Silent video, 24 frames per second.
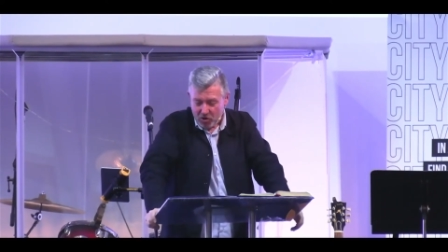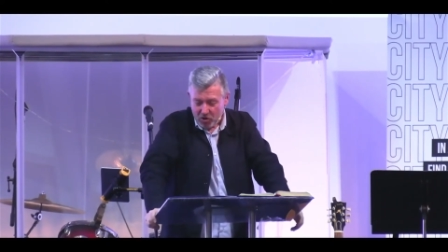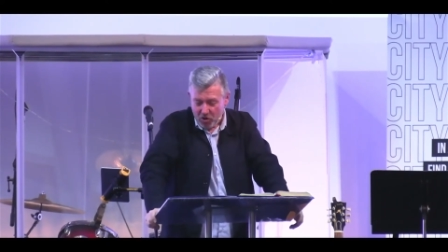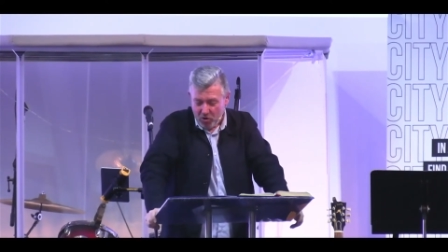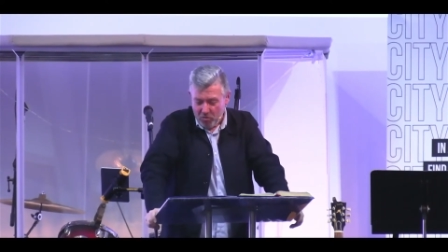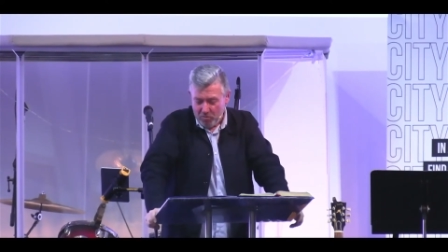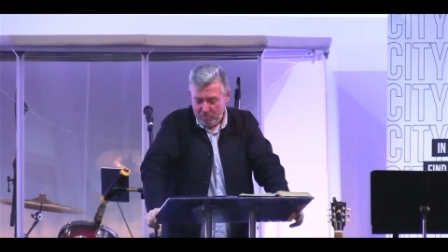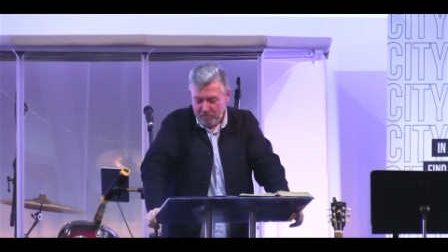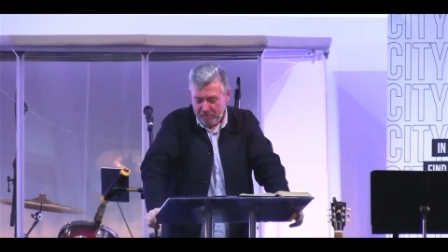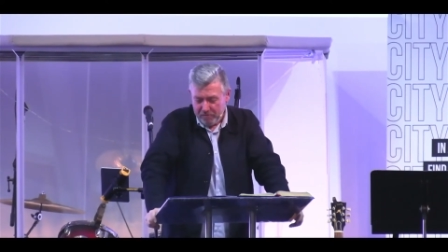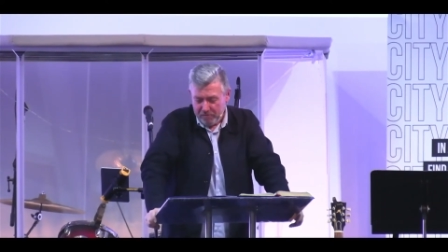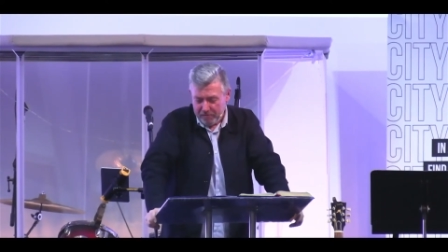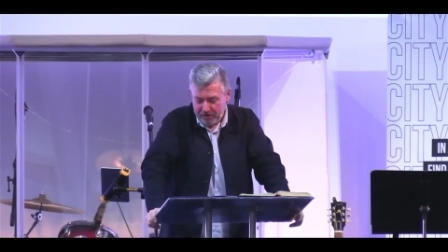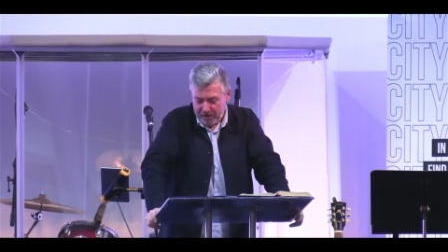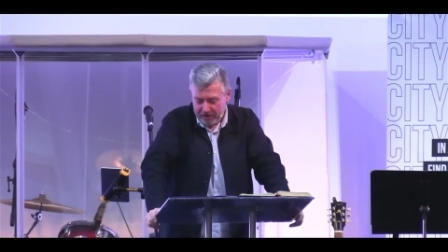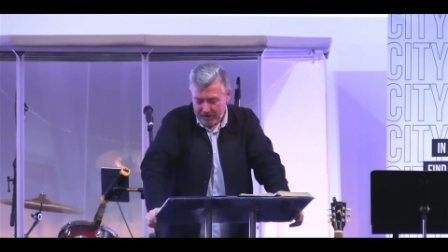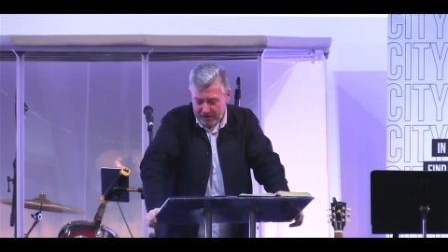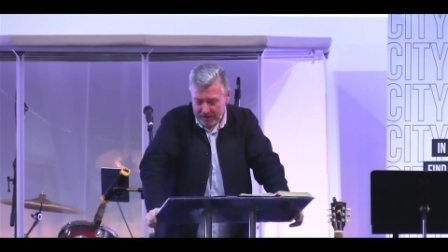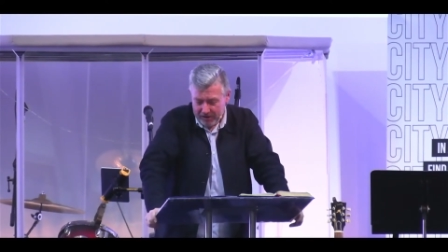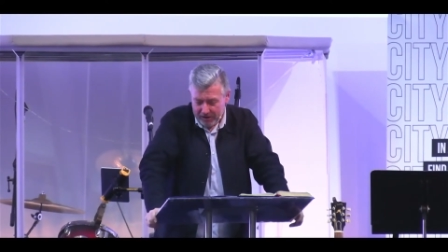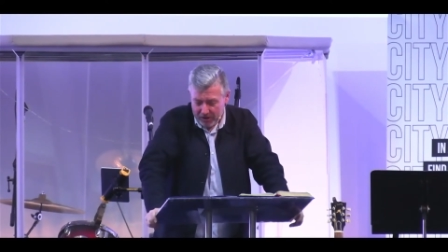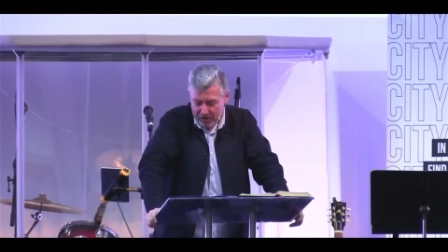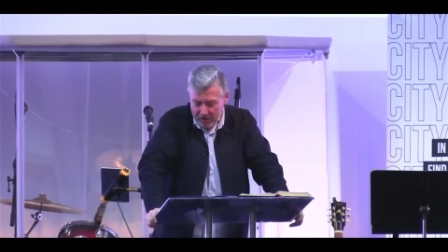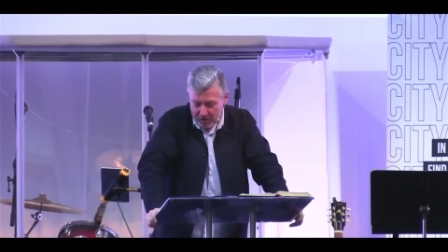
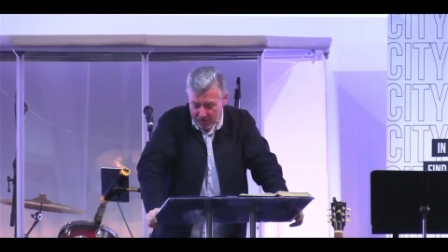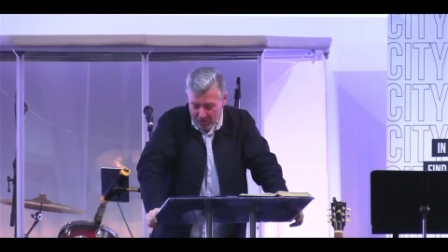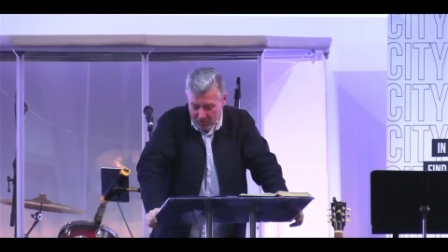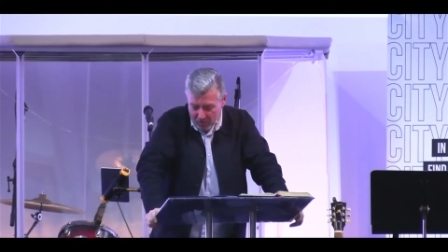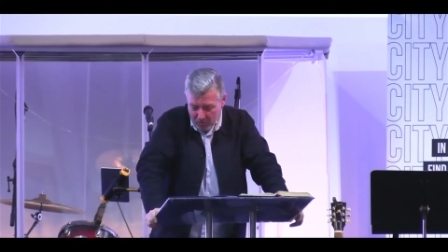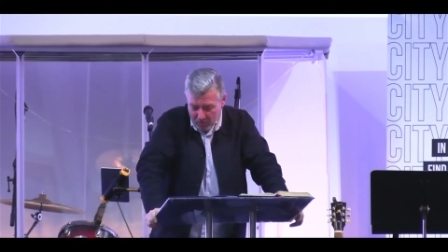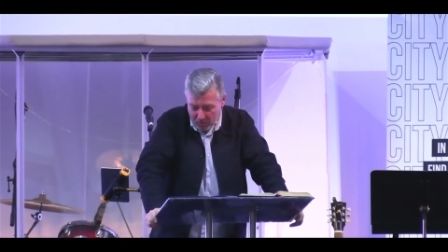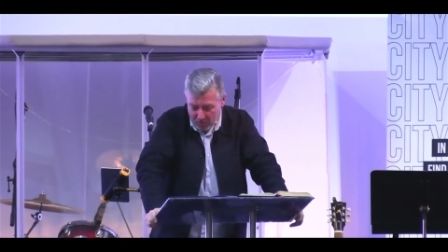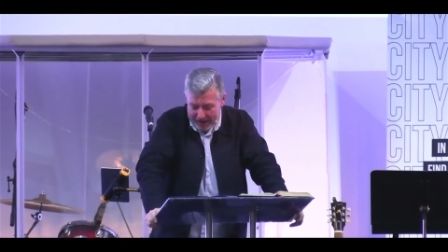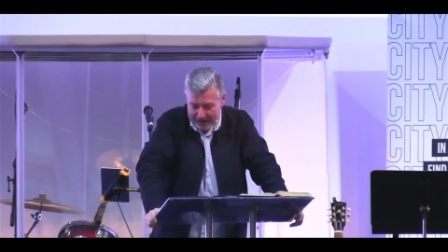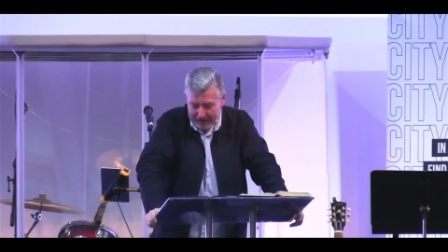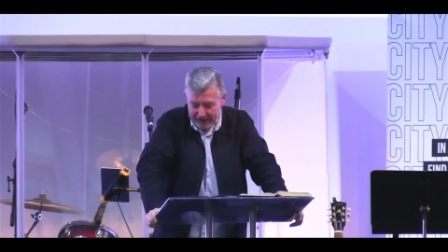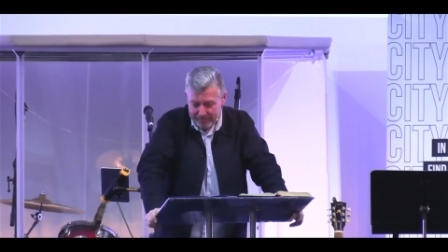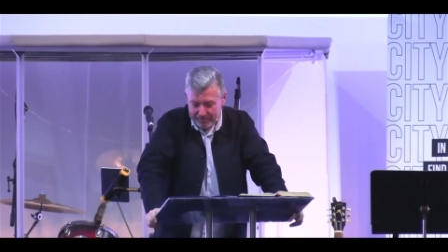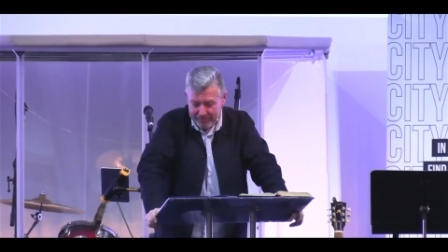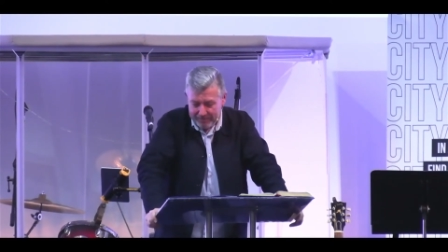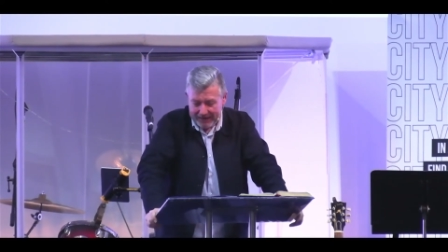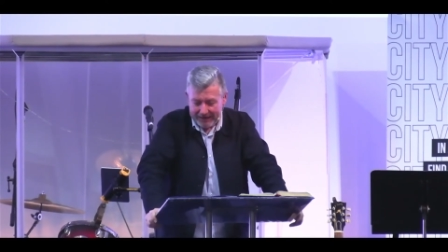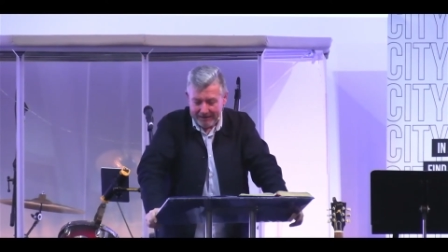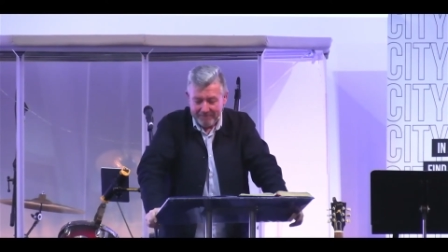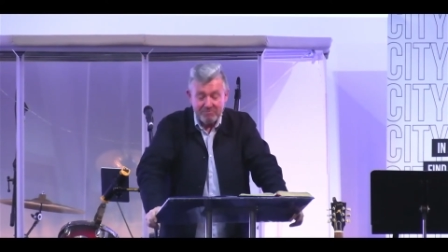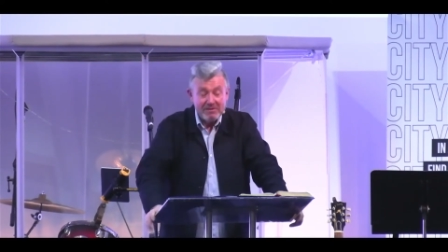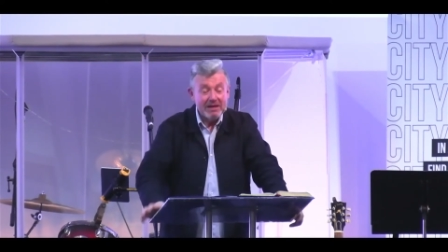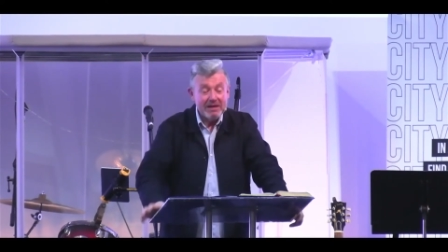overwhelming.